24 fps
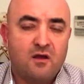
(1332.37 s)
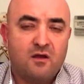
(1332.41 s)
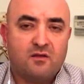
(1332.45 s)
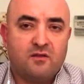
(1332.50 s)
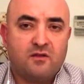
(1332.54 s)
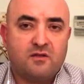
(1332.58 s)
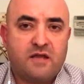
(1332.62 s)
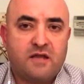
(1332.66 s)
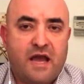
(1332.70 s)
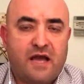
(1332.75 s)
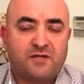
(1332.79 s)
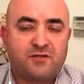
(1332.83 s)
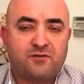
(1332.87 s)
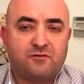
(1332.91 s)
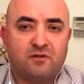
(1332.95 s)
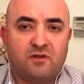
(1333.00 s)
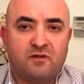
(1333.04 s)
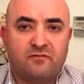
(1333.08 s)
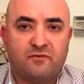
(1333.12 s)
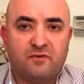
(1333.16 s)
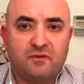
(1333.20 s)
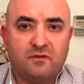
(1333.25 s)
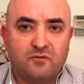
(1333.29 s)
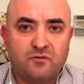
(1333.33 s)
the natural
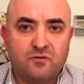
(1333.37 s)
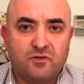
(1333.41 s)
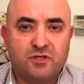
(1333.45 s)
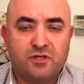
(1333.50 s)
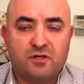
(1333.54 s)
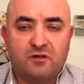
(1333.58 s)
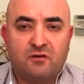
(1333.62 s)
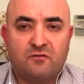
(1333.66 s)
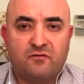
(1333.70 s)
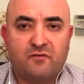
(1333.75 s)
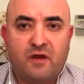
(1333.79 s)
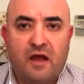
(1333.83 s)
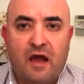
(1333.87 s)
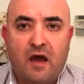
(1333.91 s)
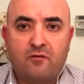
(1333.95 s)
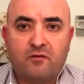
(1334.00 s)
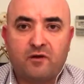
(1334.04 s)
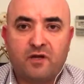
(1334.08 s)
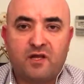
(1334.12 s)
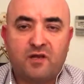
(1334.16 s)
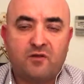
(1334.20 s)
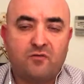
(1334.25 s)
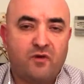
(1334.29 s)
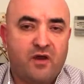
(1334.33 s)
evolution of counter
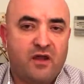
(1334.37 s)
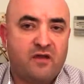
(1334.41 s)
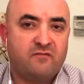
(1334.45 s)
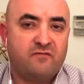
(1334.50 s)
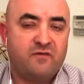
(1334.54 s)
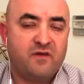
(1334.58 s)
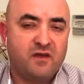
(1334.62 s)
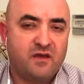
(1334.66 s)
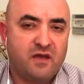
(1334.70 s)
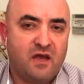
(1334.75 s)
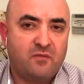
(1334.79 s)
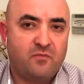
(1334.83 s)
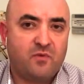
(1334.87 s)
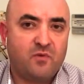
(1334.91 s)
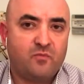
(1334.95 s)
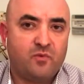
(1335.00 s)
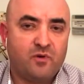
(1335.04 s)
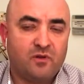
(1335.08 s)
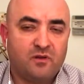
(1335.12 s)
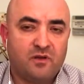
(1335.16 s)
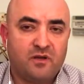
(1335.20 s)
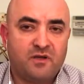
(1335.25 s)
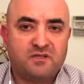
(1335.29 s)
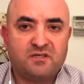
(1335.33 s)
UAV
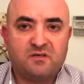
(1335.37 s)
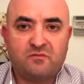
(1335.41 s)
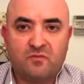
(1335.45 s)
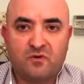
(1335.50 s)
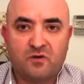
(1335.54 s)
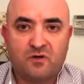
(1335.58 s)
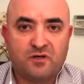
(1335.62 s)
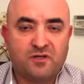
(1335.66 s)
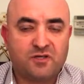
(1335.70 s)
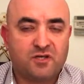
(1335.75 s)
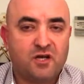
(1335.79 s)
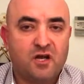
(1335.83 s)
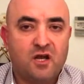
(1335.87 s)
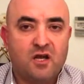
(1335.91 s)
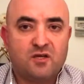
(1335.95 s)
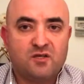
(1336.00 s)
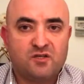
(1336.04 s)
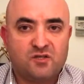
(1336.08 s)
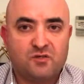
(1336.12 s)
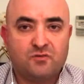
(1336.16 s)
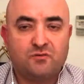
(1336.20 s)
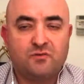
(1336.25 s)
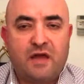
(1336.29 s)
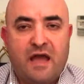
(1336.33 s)
capabilities emerge
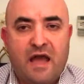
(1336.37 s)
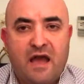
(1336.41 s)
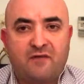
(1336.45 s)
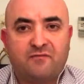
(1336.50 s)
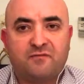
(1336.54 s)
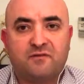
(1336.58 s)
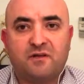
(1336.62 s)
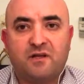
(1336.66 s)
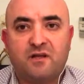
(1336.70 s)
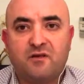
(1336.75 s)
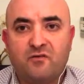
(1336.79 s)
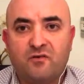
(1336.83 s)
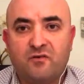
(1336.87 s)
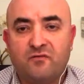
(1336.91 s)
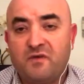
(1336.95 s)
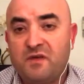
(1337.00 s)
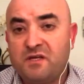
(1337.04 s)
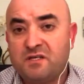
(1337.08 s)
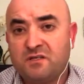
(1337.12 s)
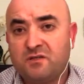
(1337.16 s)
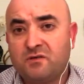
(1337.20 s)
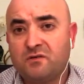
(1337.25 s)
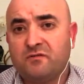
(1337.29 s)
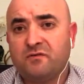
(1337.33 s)
soon after
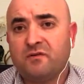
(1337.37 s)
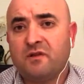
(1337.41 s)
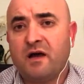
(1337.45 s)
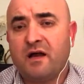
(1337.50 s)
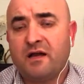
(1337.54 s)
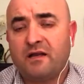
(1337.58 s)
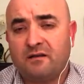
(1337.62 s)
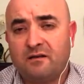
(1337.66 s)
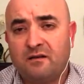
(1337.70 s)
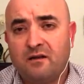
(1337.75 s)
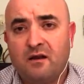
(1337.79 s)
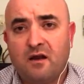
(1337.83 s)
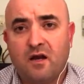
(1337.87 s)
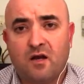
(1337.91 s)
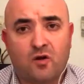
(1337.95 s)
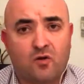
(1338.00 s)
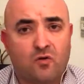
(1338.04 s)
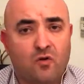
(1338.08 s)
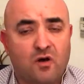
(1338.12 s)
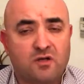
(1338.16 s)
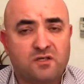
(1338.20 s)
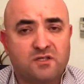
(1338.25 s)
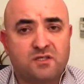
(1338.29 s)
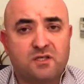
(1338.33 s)
UAVs took flight
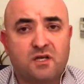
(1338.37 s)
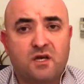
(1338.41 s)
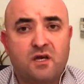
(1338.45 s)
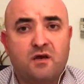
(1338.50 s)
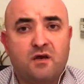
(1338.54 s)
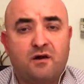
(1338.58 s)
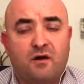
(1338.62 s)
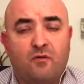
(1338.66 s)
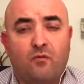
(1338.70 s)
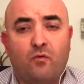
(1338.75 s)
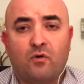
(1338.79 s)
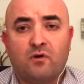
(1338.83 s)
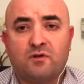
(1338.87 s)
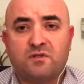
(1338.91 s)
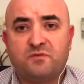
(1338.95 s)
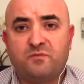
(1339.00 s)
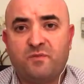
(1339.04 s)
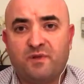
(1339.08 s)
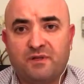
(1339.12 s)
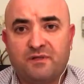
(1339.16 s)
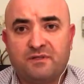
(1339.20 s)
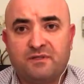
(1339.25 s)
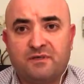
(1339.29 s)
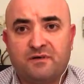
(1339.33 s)
across world's
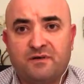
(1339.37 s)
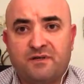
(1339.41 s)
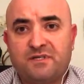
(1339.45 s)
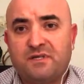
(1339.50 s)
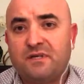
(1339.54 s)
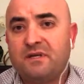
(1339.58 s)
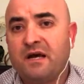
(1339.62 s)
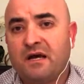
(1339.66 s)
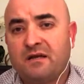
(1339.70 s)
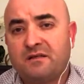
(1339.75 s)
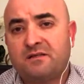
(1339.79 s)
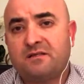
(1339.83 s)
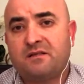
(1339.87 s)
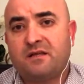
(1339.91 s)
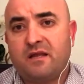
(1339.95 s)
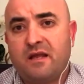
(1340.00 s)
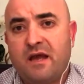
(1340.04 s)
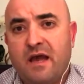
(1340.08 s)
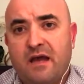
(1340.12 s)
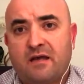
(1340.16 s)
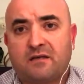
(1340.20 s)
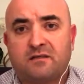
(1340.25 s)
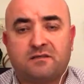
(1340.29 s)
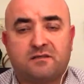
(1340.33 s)
militaries and non-state
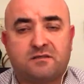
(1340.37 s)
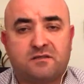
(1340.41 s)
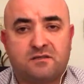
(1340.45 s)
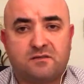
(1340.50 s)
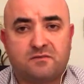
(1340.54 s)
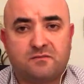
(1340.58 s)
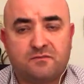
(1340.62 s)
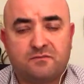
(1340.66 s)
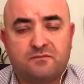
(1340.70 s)
actors.